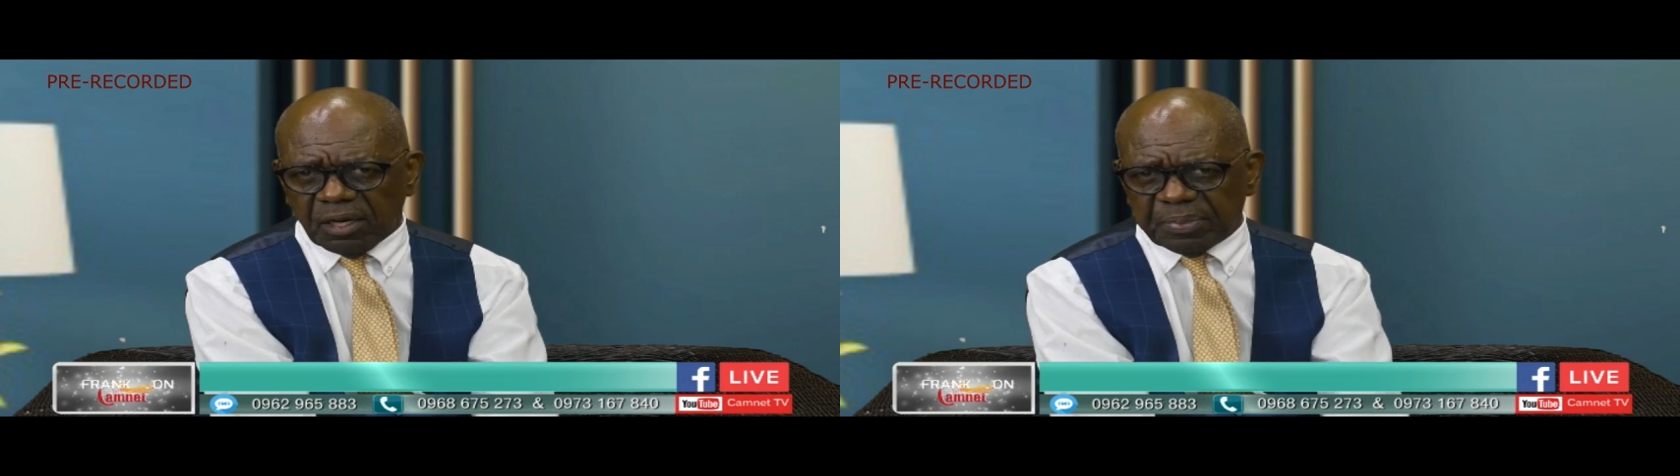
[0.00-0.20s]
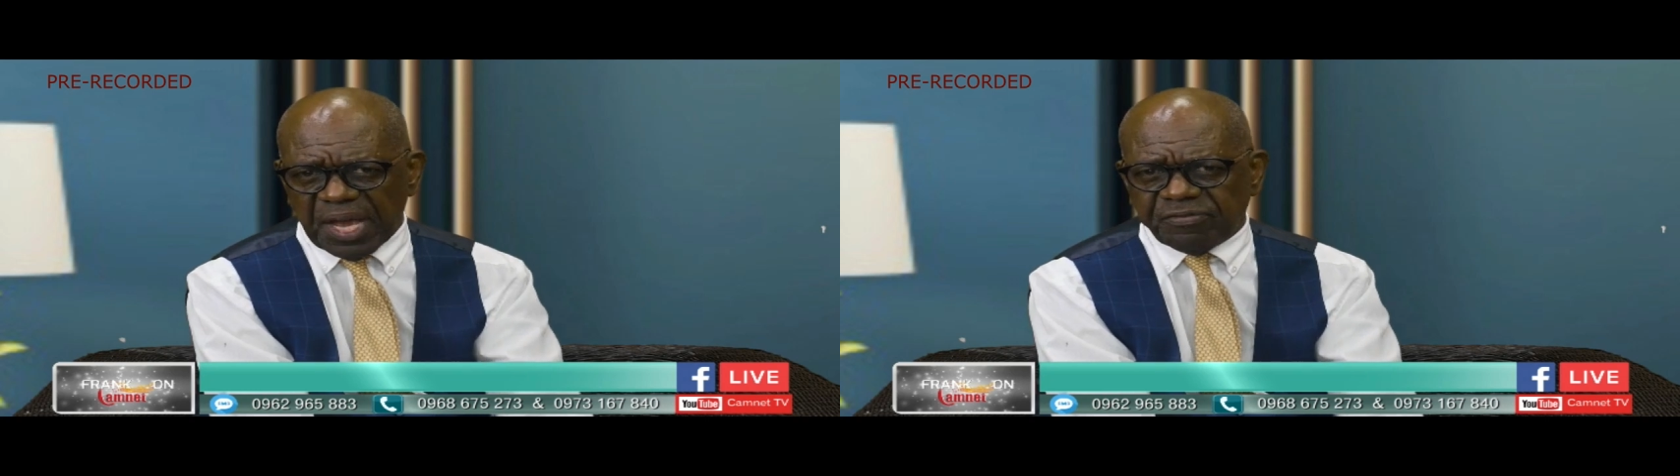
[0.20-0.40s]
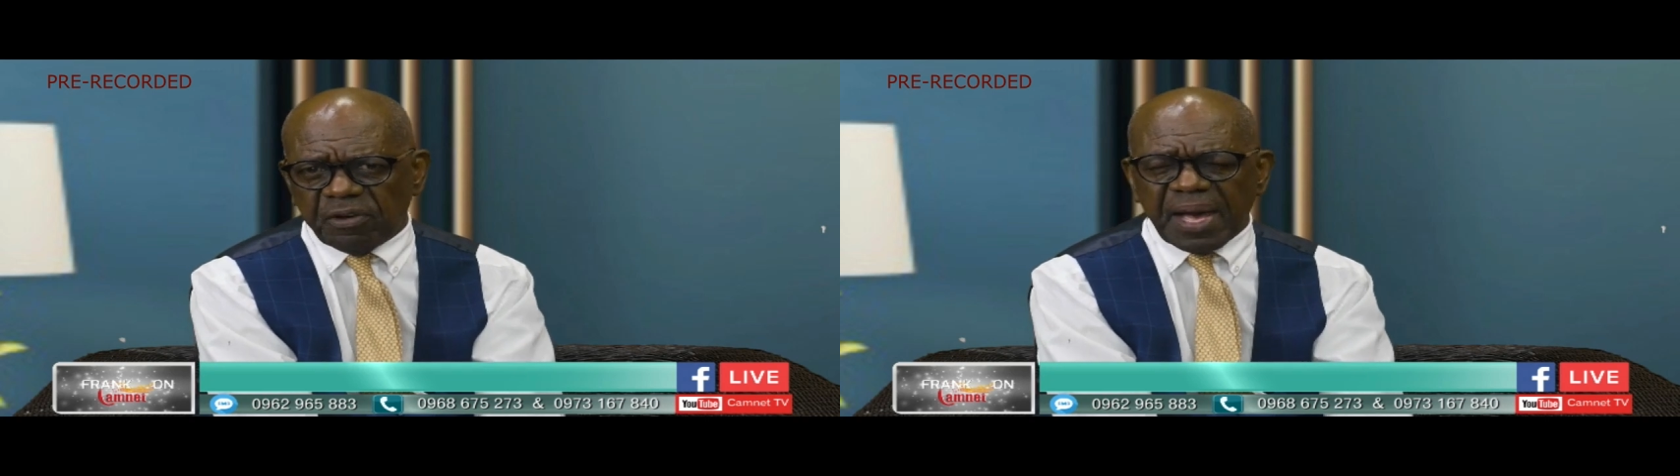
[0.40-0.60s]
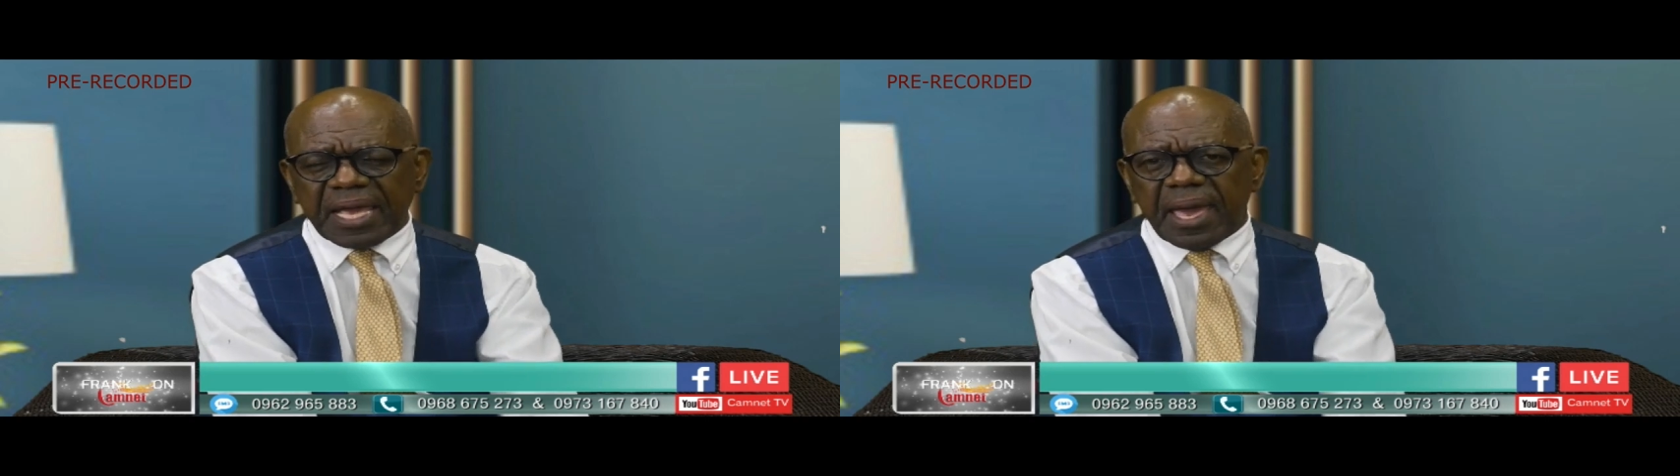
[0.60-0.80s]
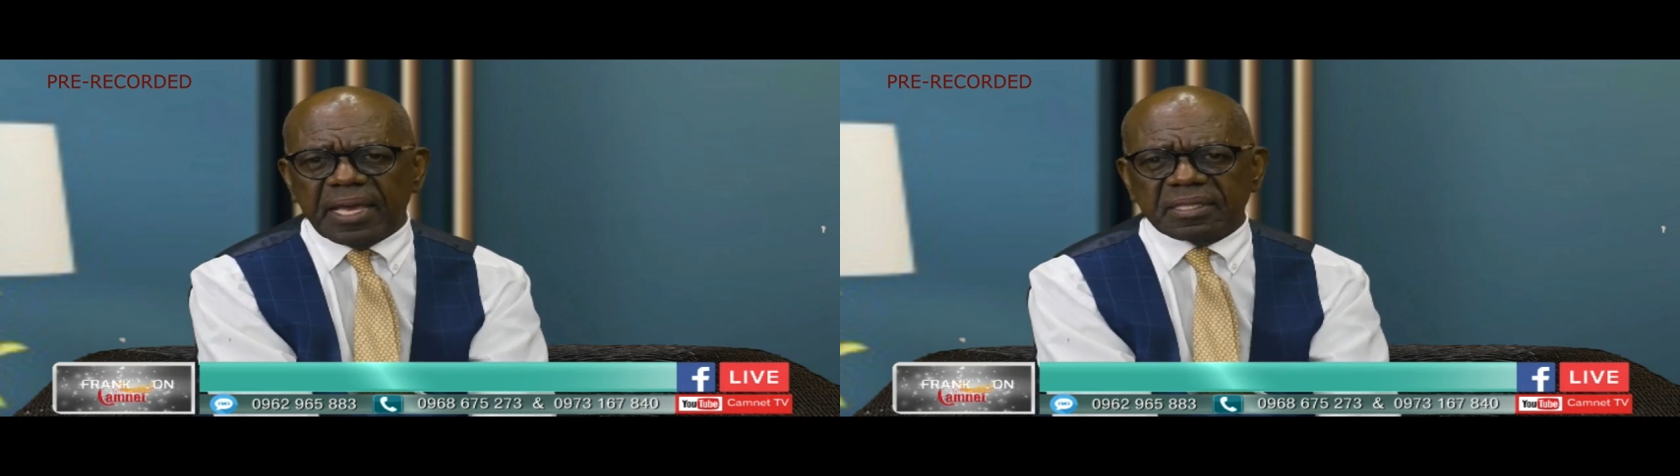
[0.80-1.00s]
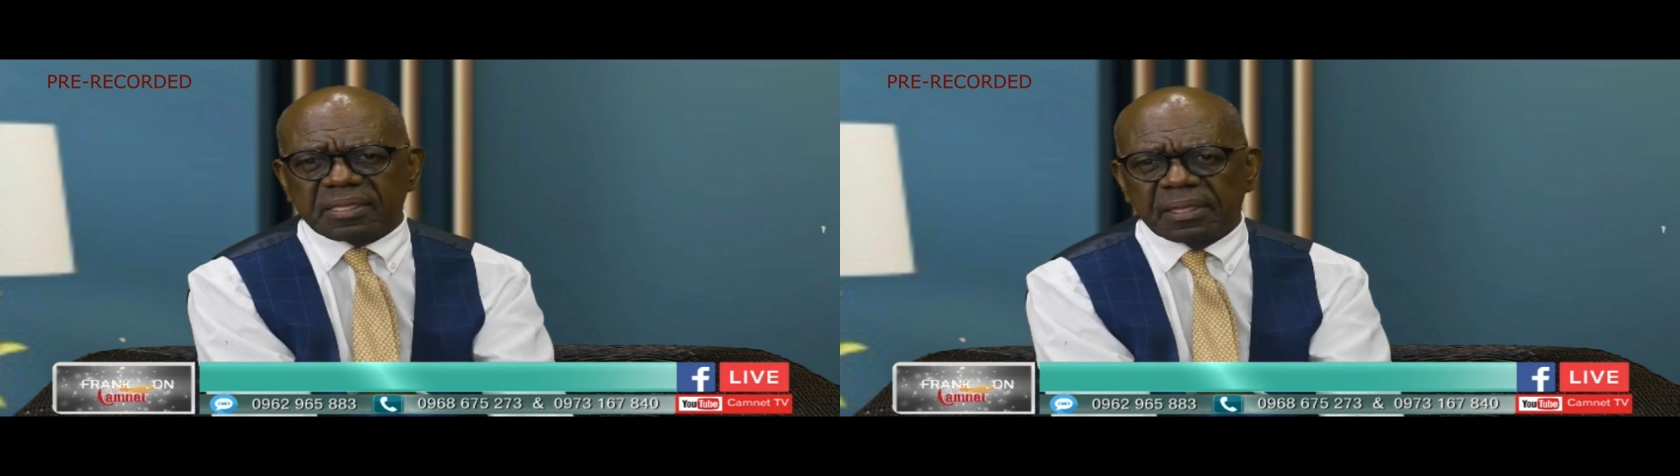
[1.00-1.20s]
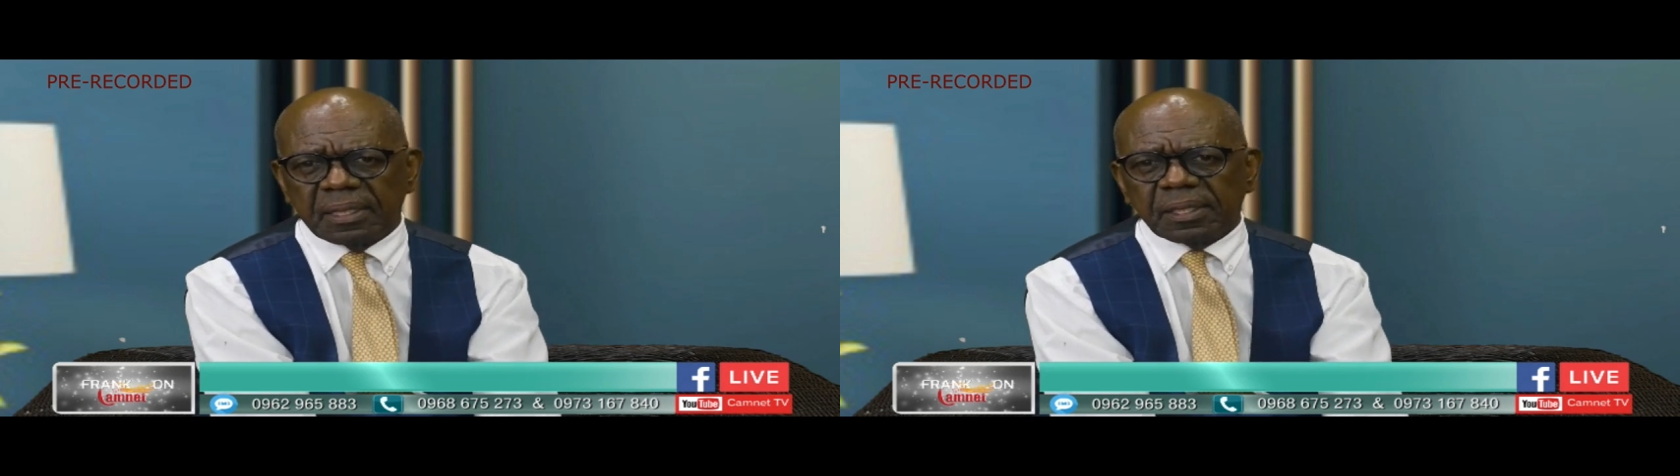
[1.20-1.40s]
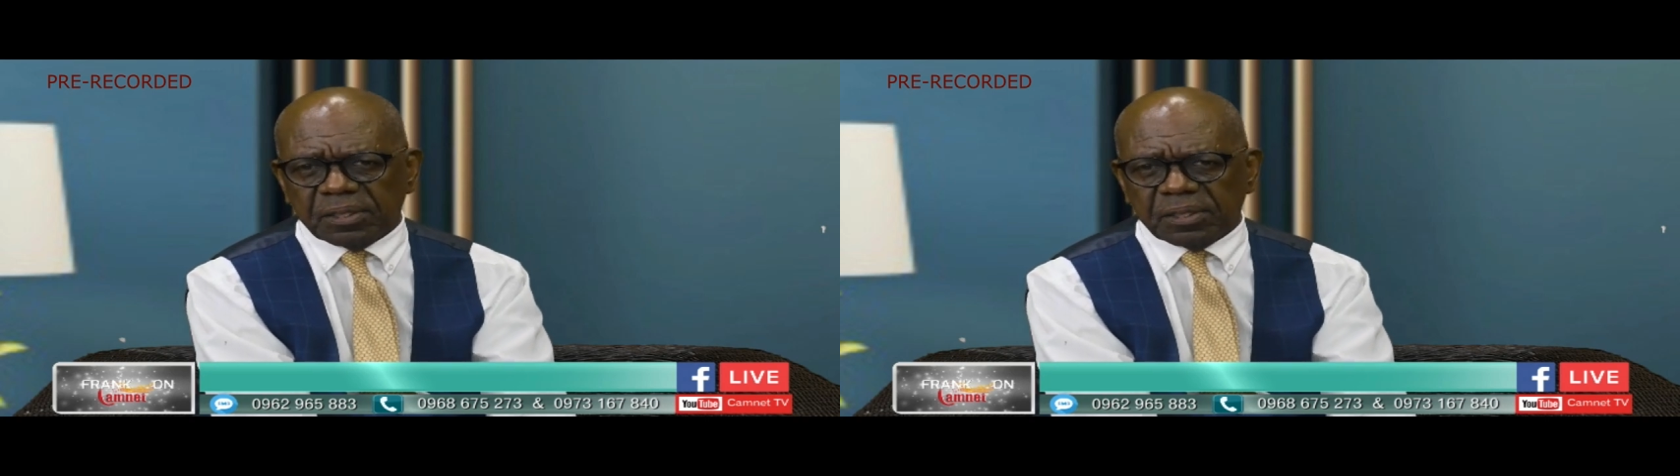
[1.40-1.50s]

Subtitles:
On behalf of my guest,